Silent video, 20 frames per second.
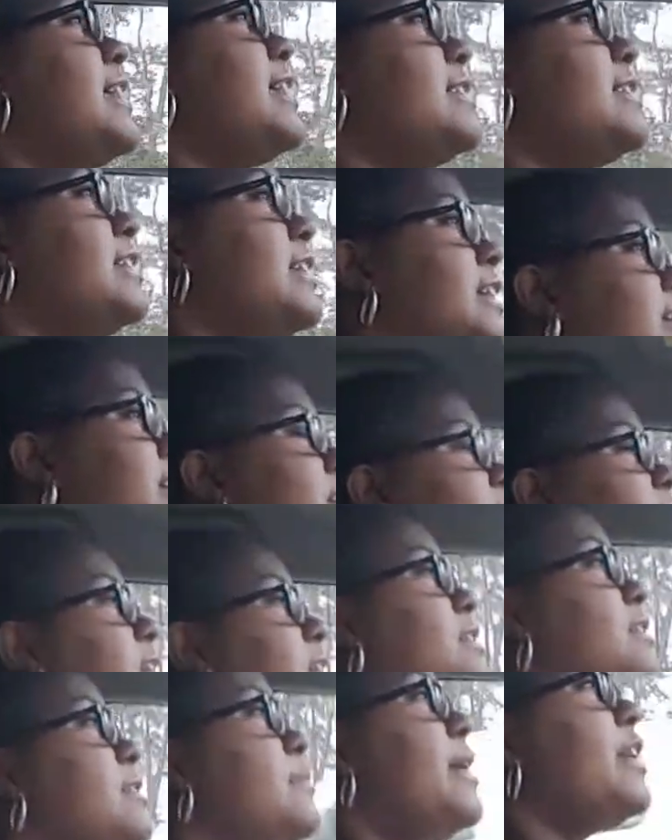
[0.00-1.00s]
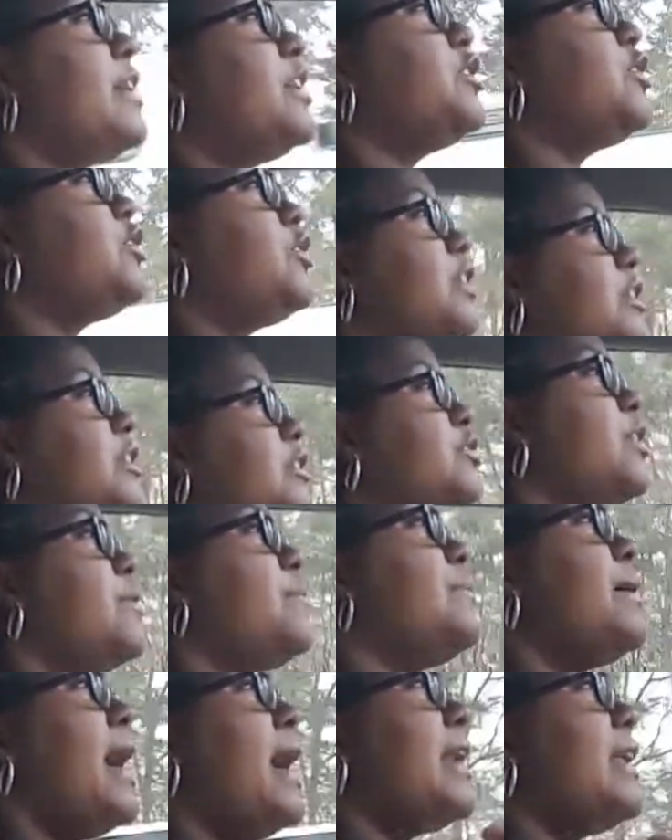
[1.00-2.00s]
testing, to make sure that your
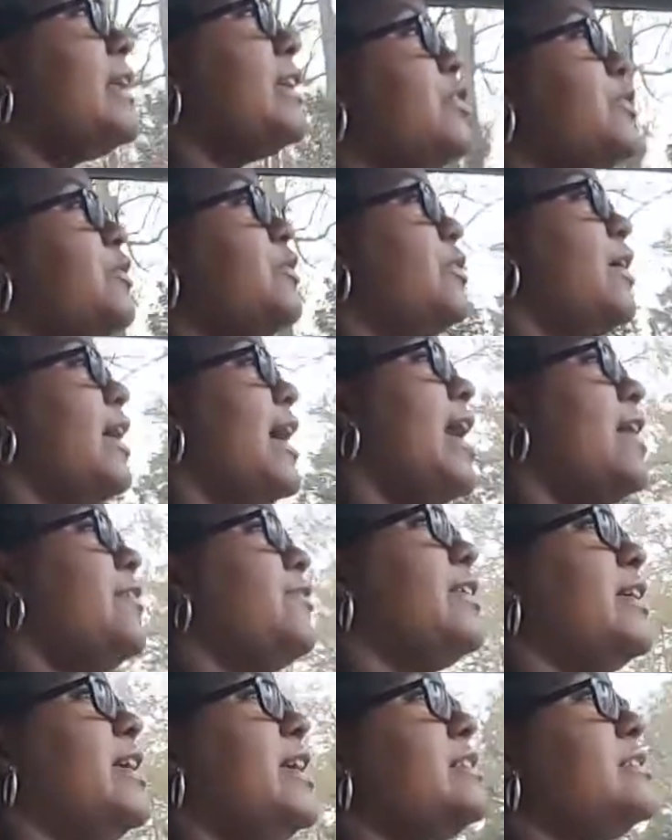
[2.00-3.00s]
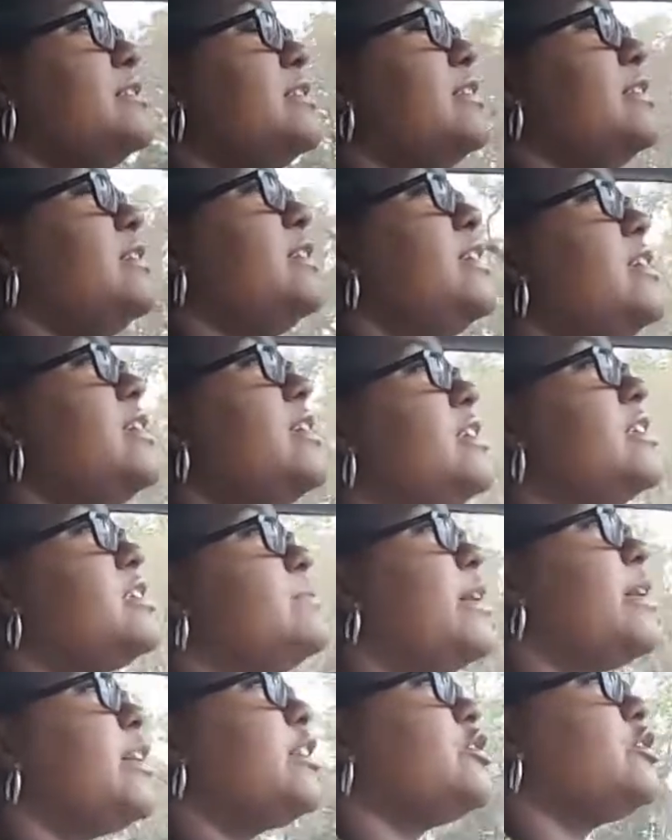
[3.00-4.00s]
body, you don't have any STDs,
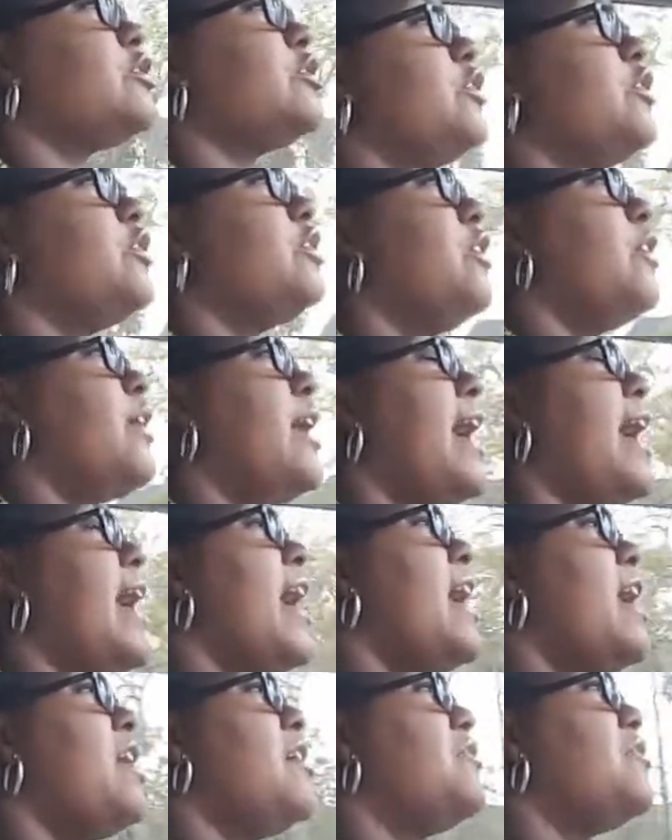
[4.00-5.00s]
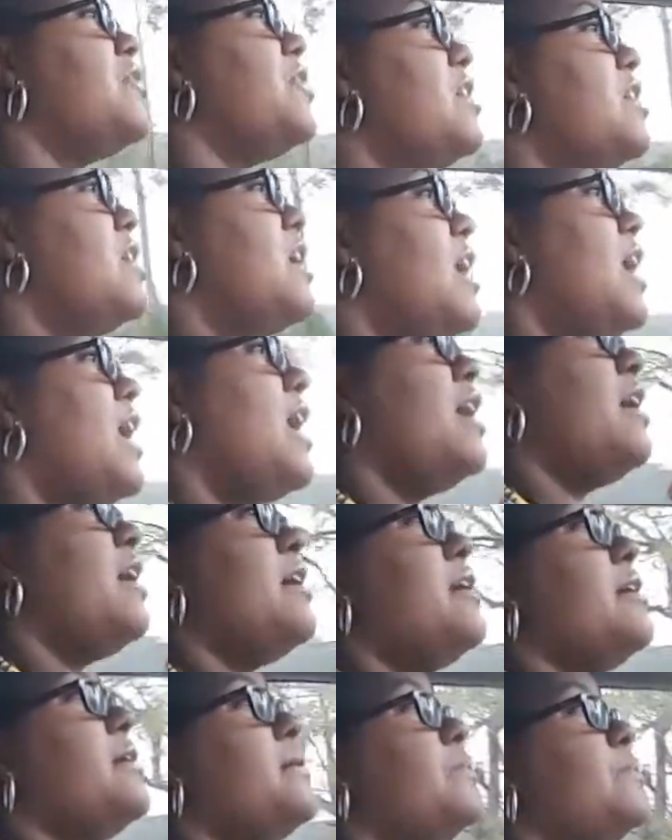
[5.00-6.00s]
make sure you don't have
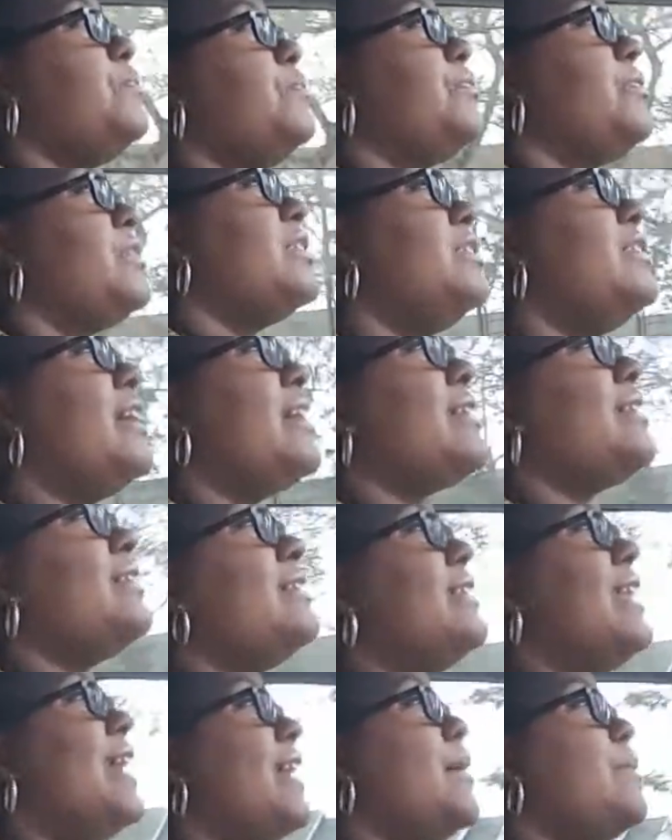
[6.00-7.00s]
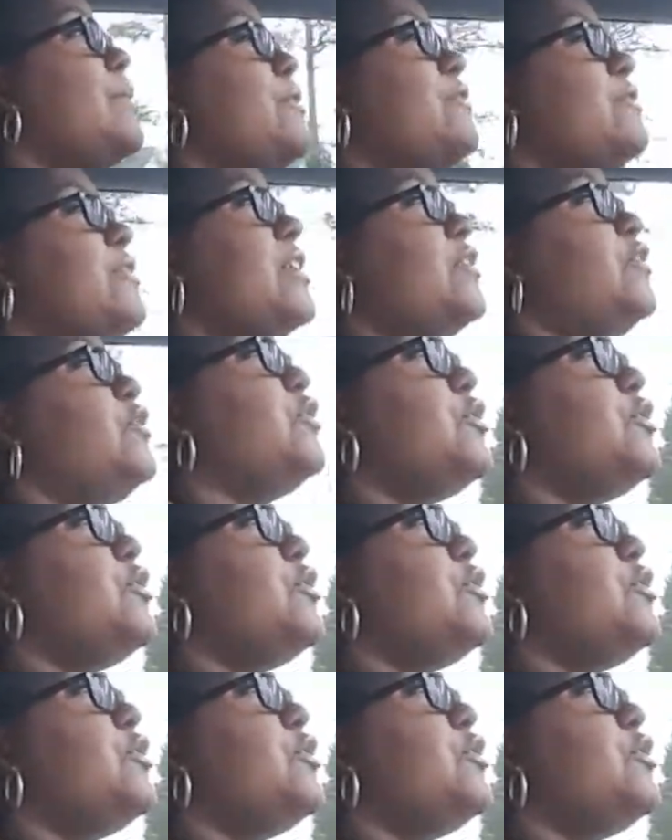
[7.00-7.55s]
nothing that can prevent